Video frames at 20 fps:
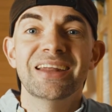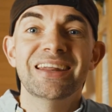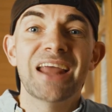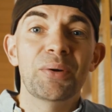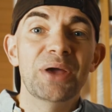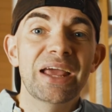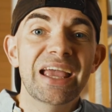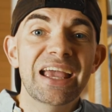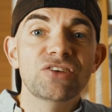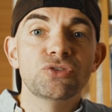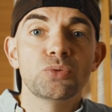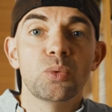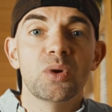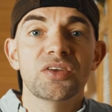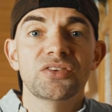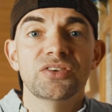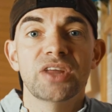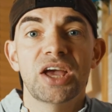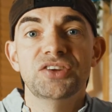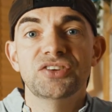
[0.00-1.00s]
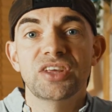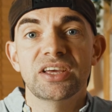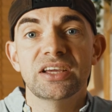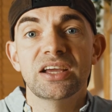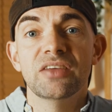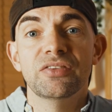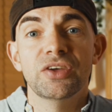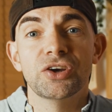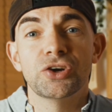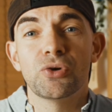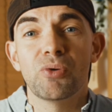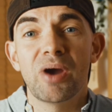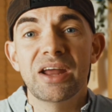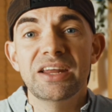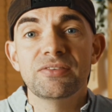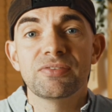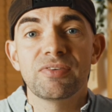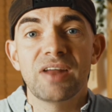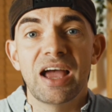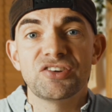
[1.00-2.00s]
Now, it is worth noting that
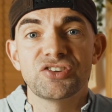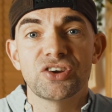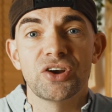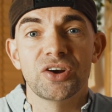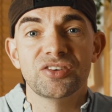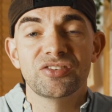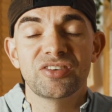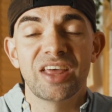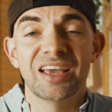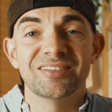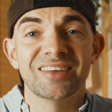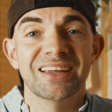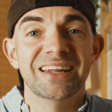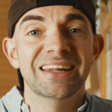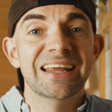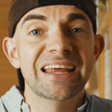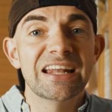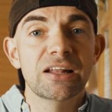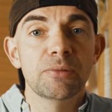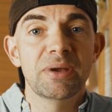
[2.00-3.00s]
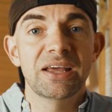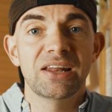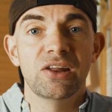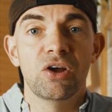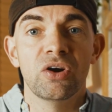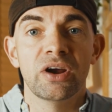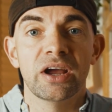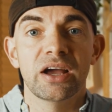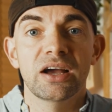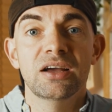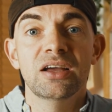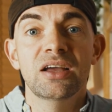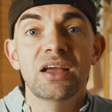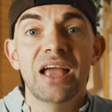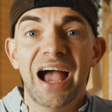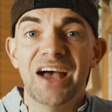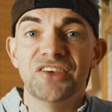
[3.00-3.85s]
creating flashcards takes a little bit longer,